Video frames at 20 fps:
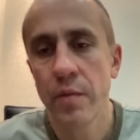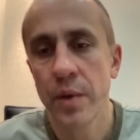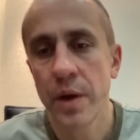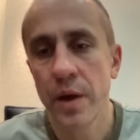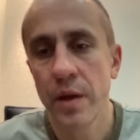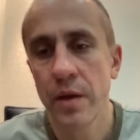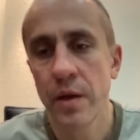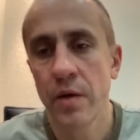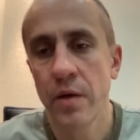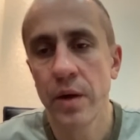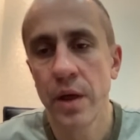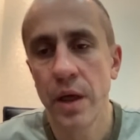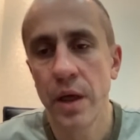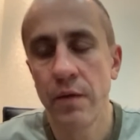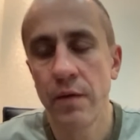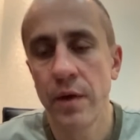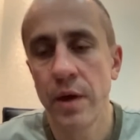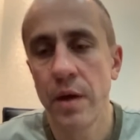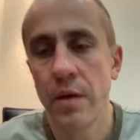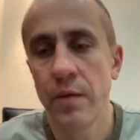spent our
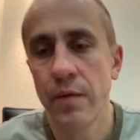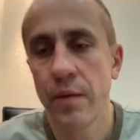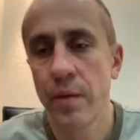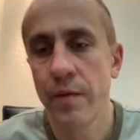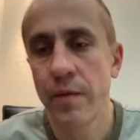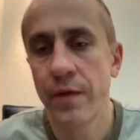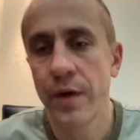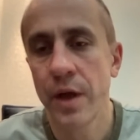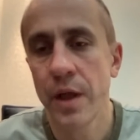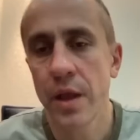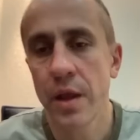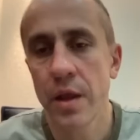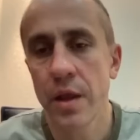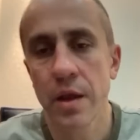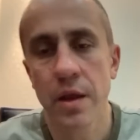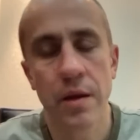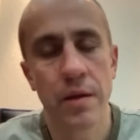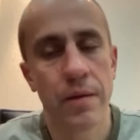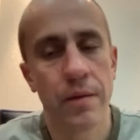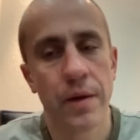gateway
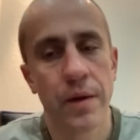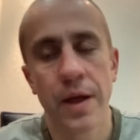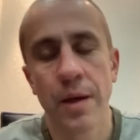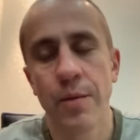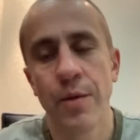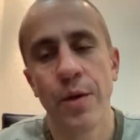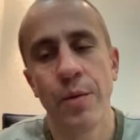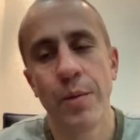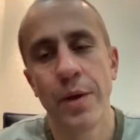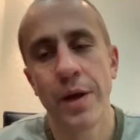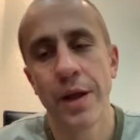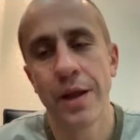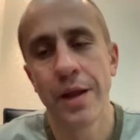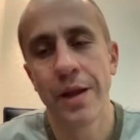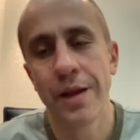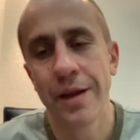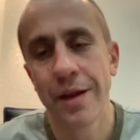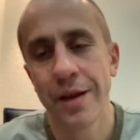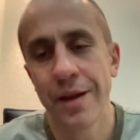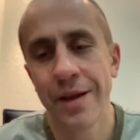funds. Come on,
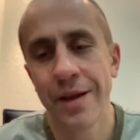man.